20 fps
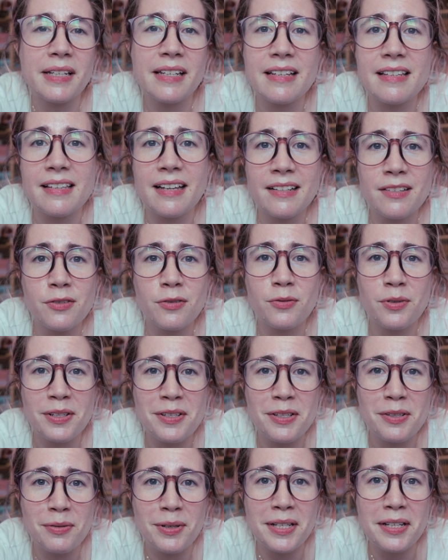because that's
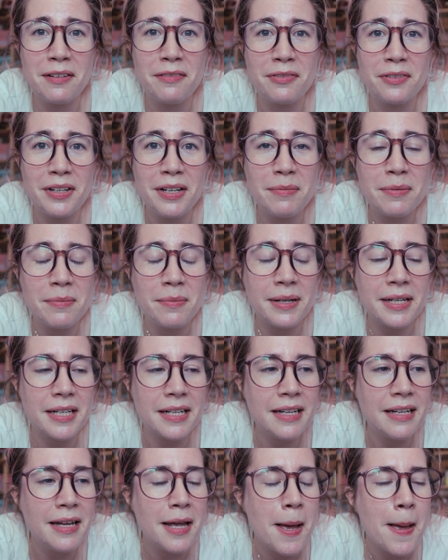2020 for
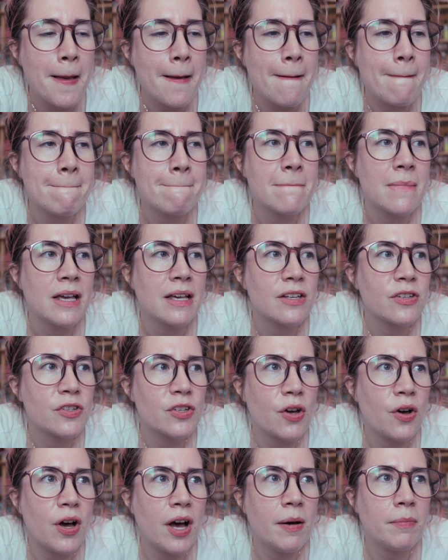everybody.
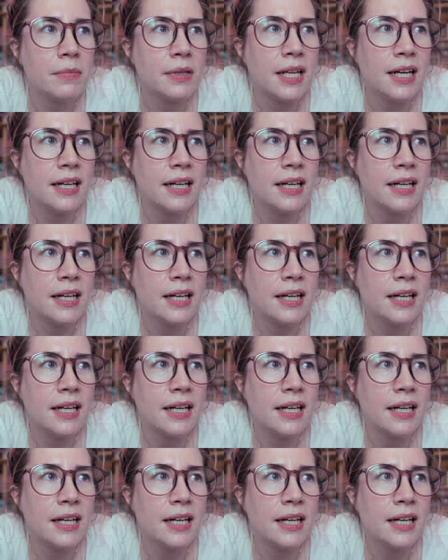So I'm